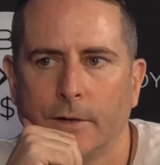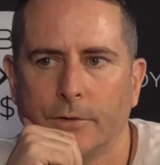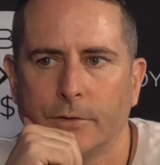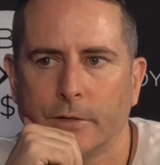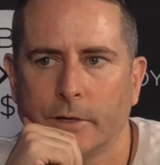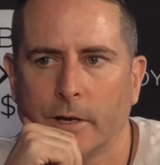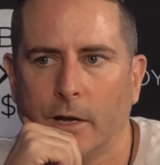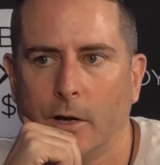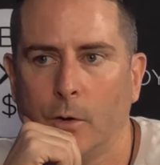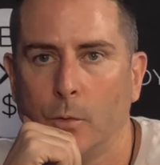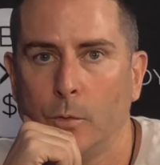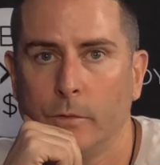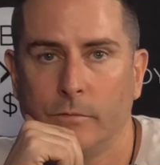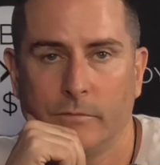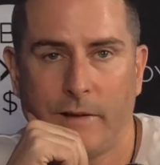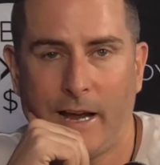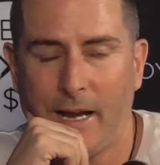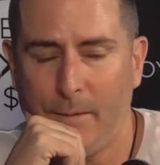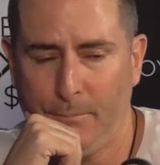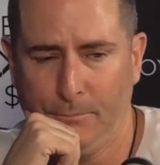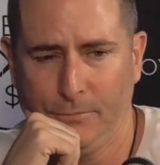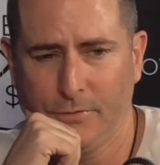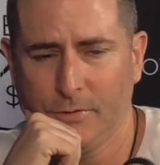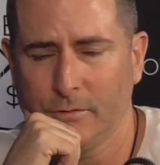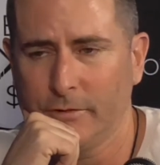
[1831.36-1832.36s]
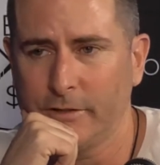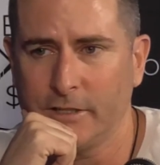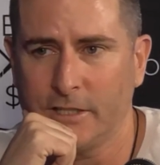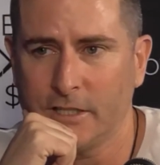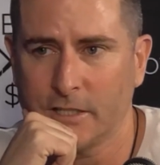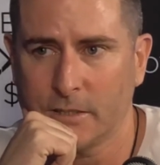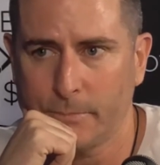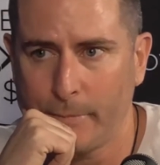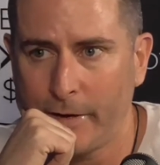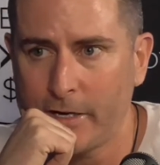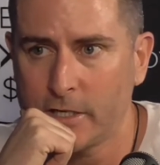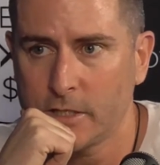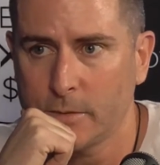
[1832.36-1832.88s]
ago. Absolutely
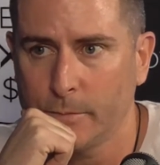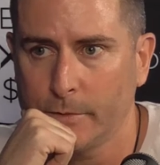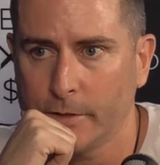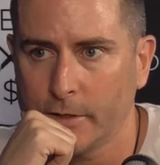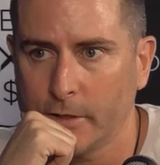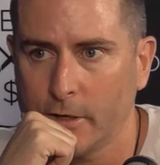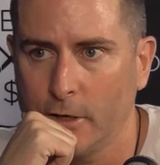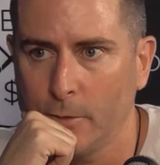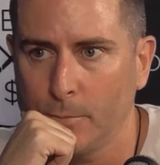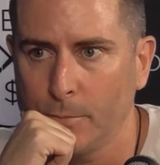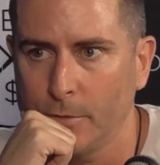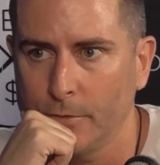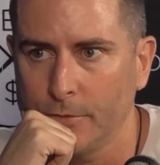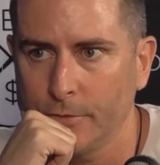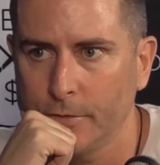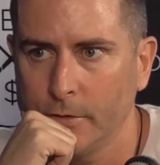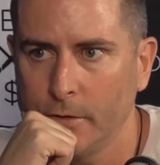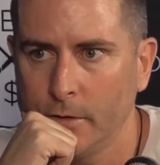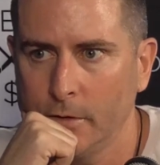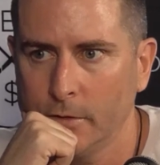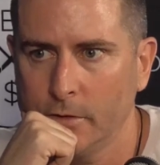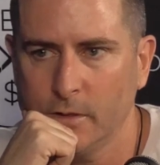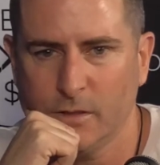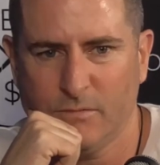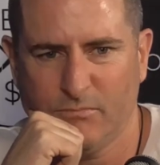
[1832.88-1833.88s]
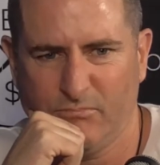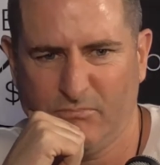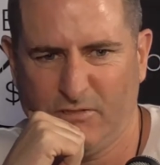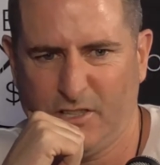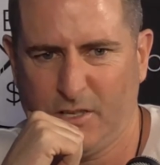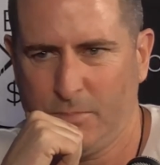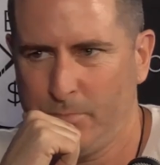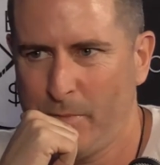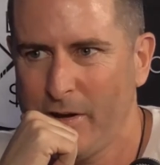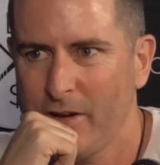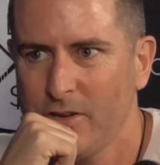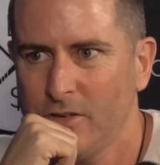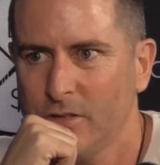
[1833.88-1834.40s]
smashed them in the Copelands. Just
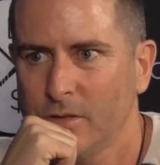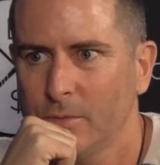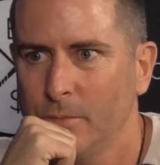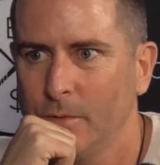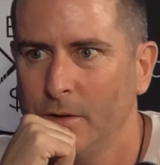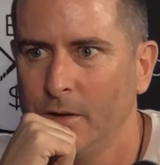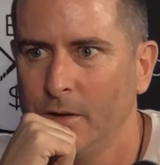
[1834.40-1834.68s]
smashed them.